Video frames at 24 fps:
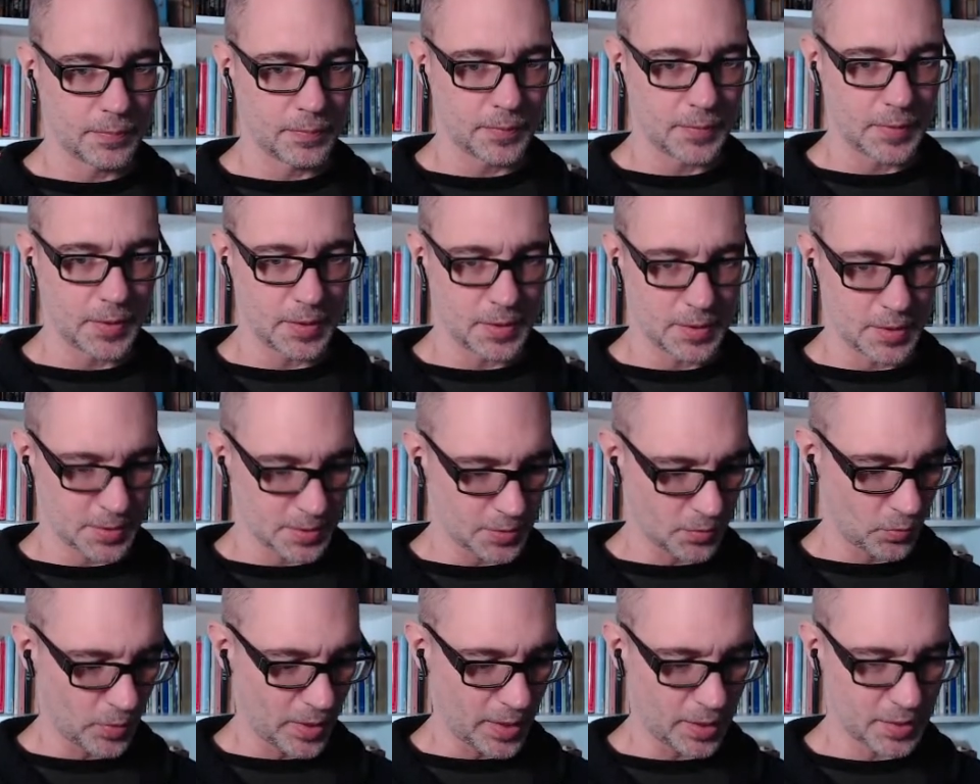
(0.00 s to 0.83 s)
Does it
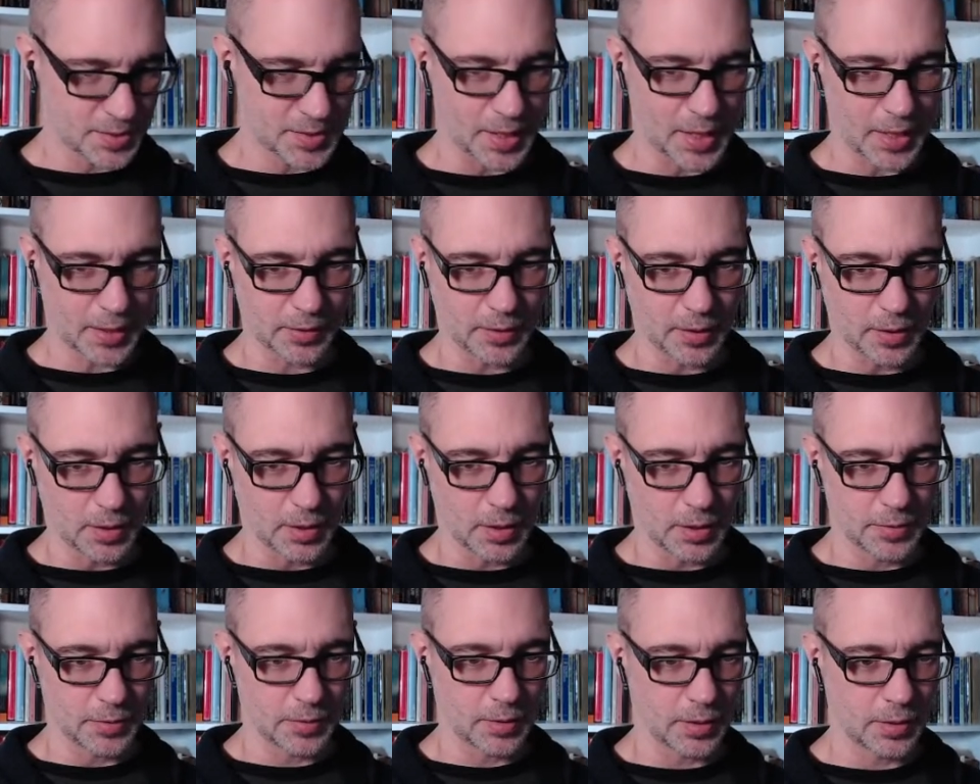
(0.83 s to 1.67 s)
weigh exactly
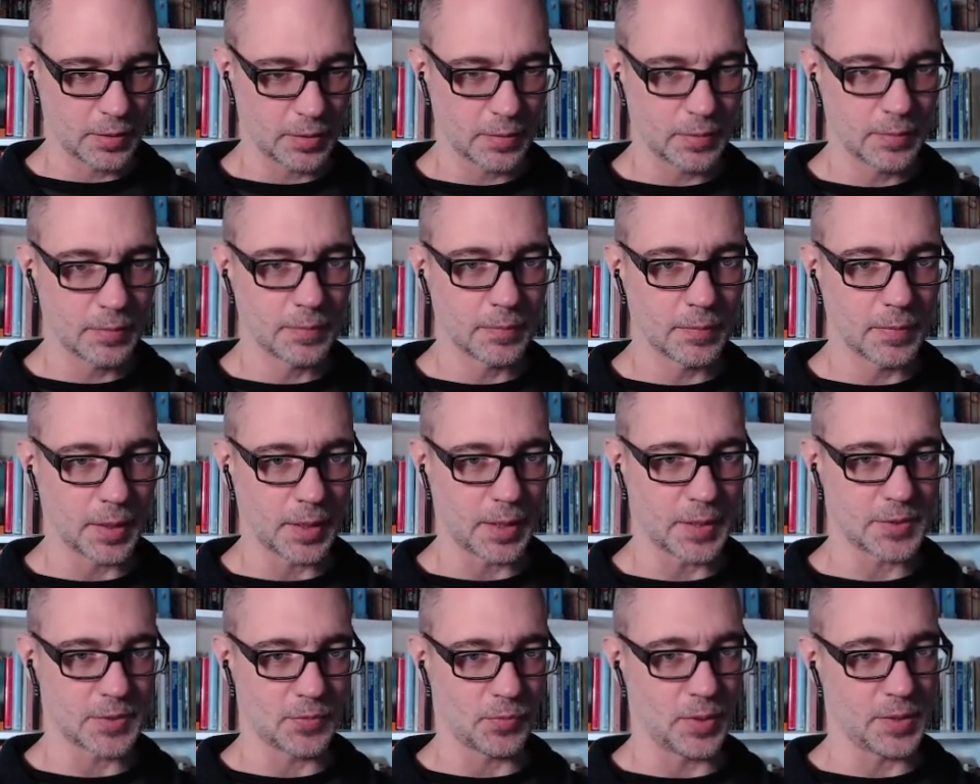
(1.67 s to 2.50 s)
100? I
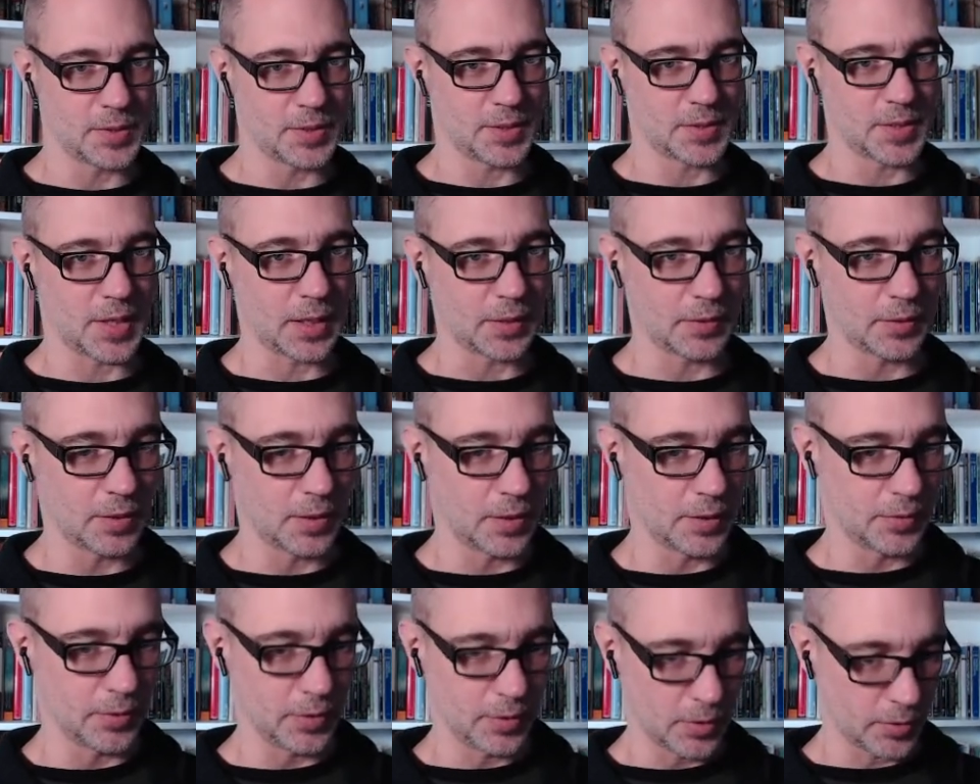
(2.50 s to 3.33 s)
guess it weighs exactly
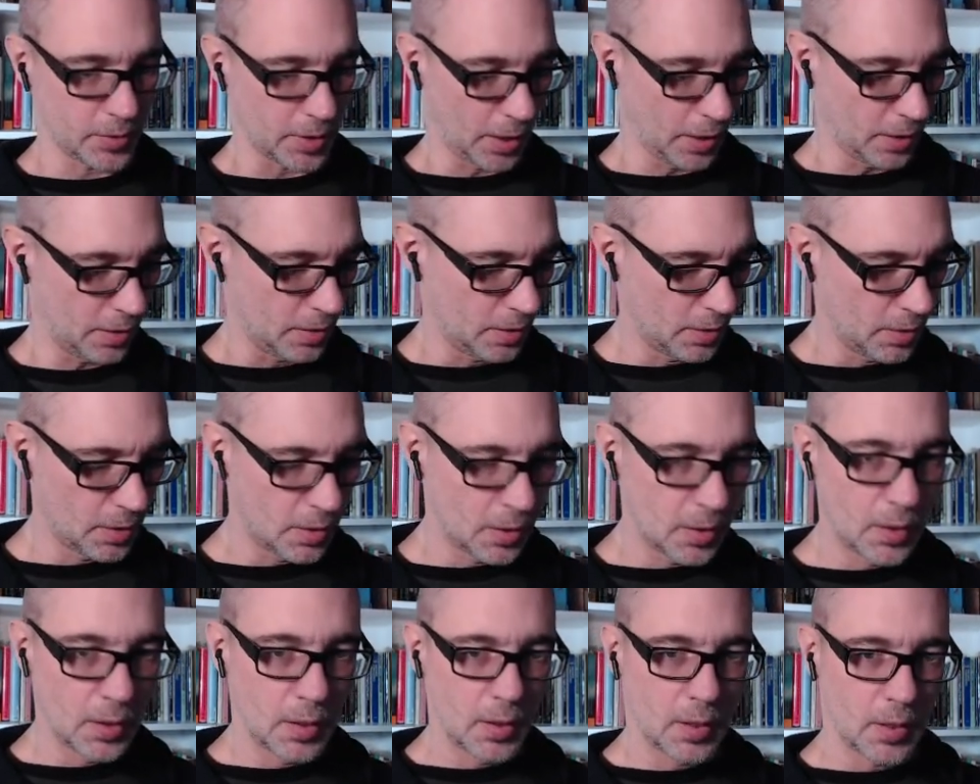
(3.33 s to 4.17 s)
100. Okay,
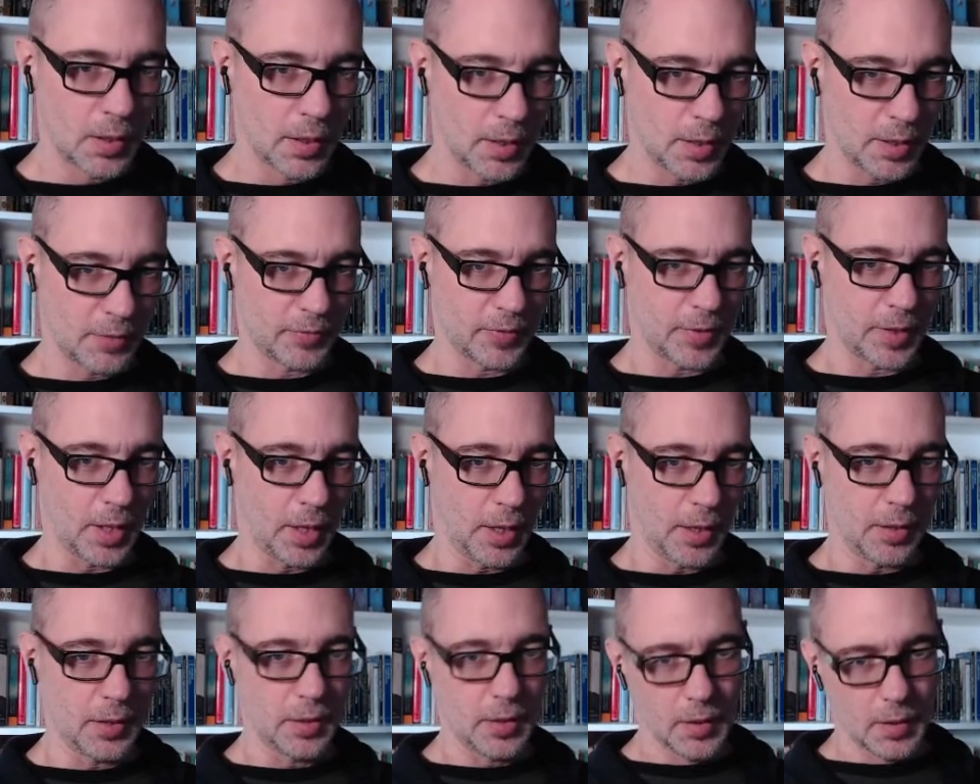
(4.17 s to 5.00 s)
enough of
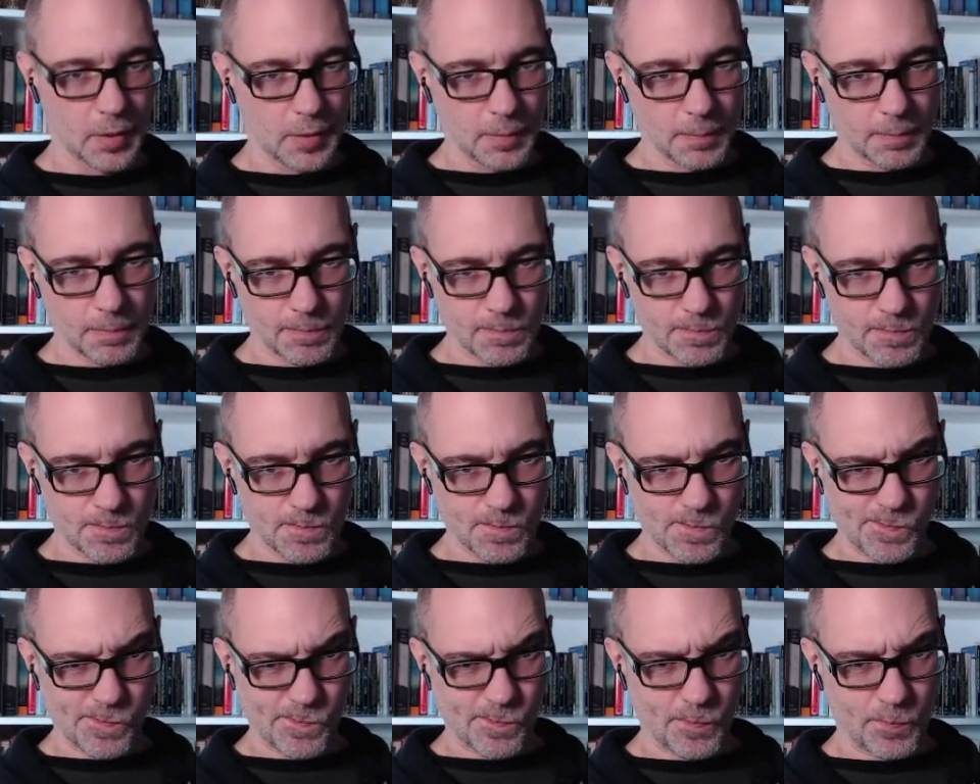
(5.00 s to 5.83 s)
that.
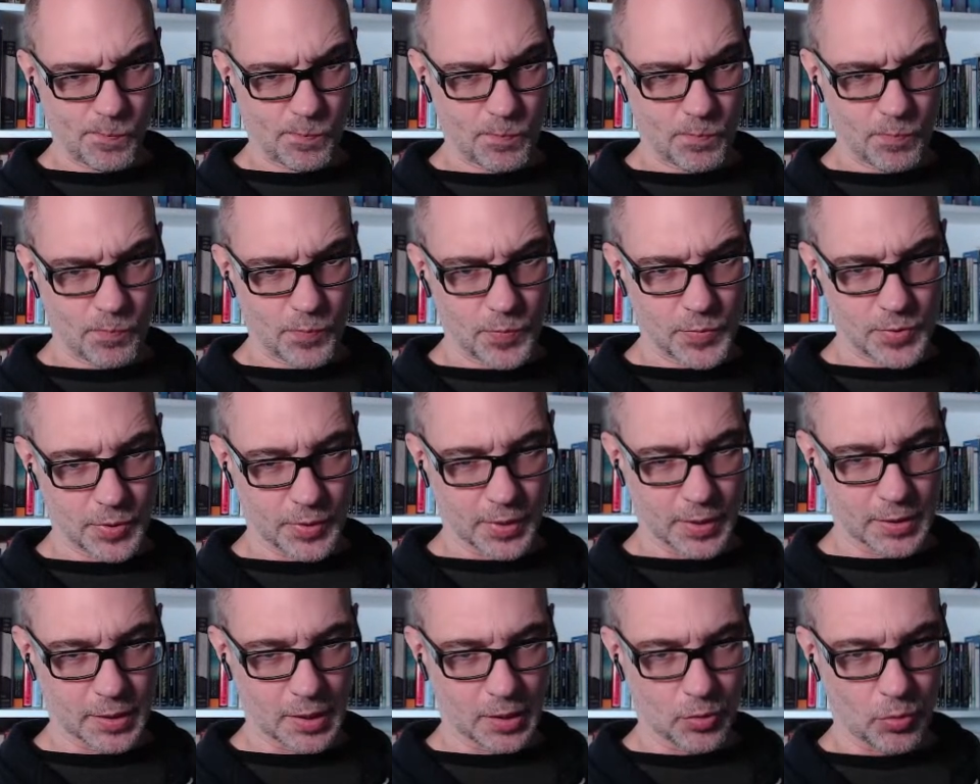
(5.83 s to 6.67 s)
So I
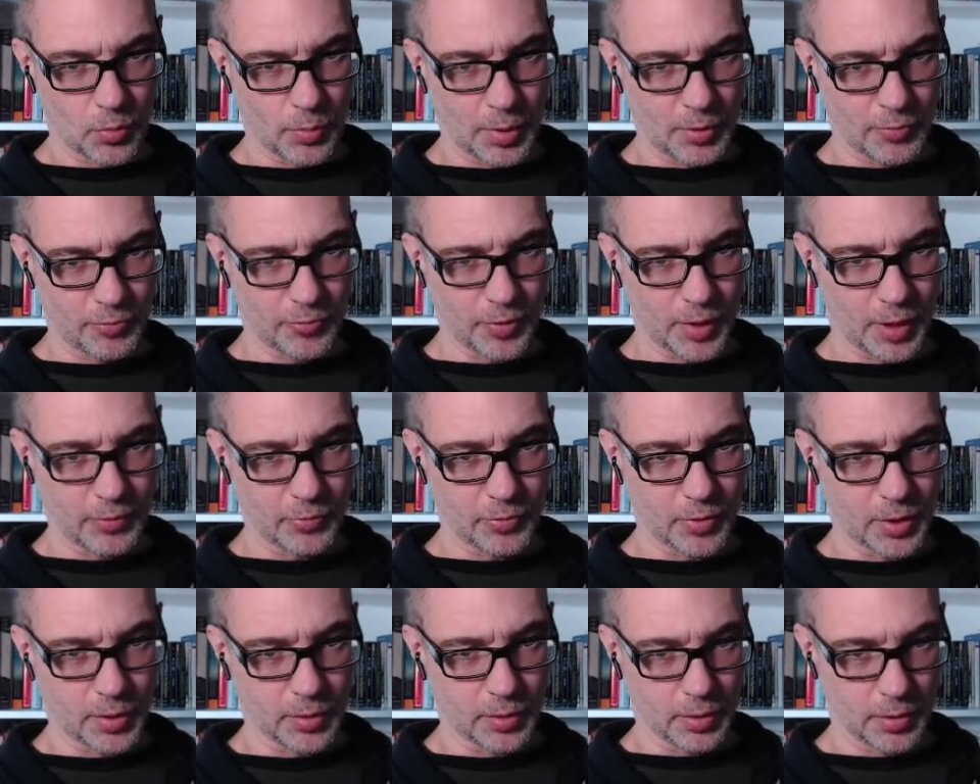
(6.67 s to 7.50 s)
got down to about
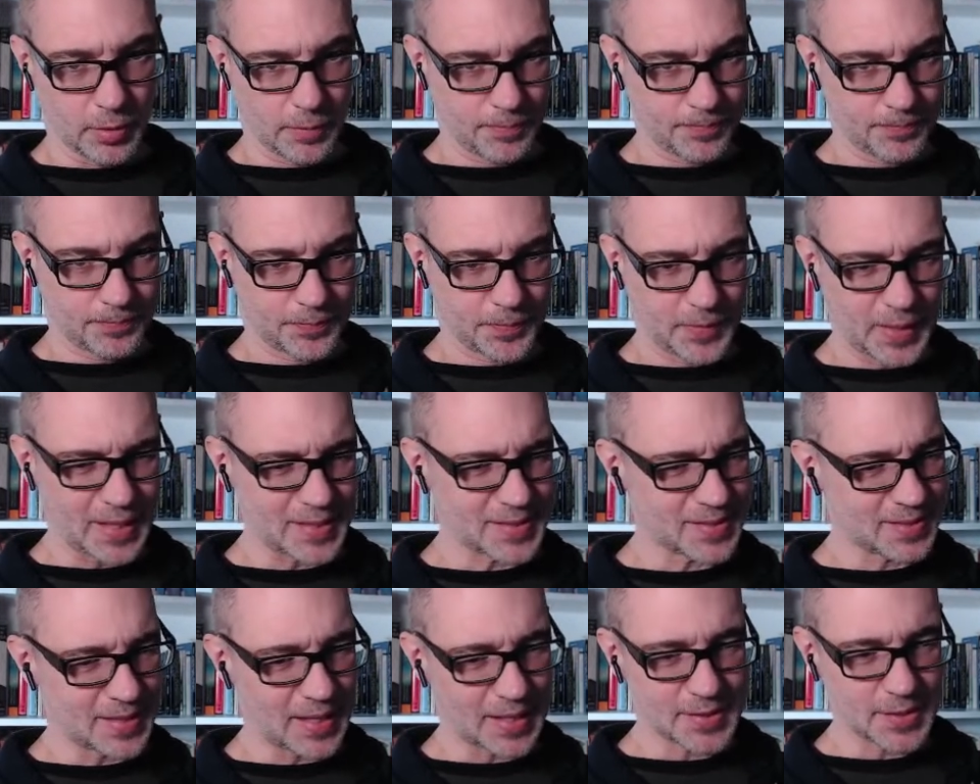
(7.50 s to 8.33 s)
500. That's
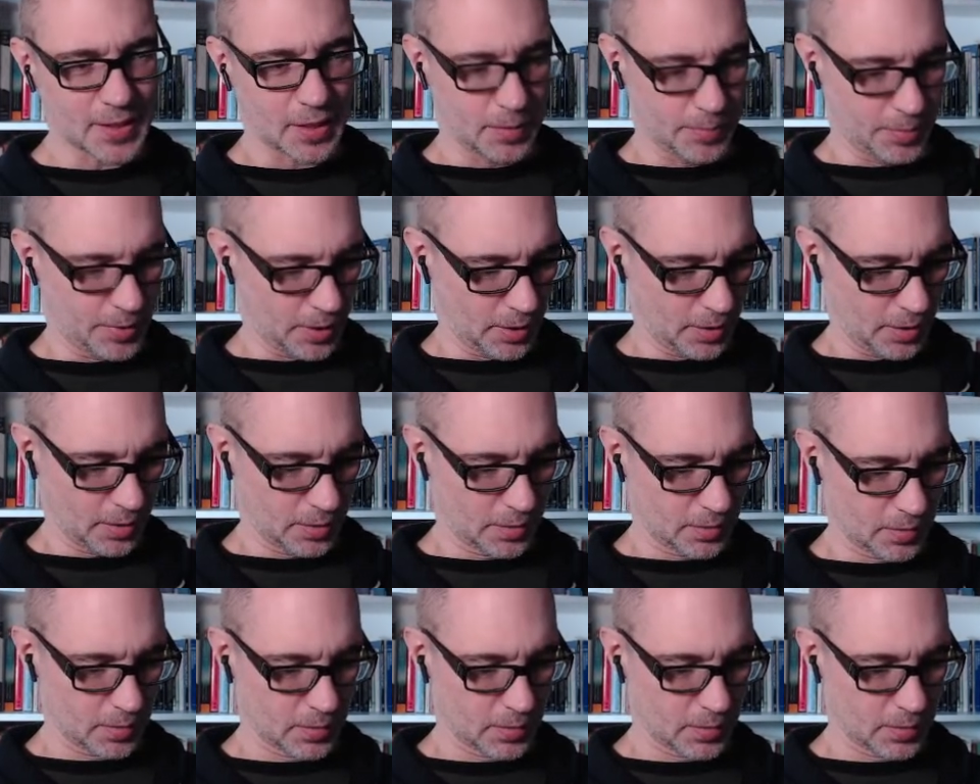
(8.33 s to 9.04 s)
got to be it.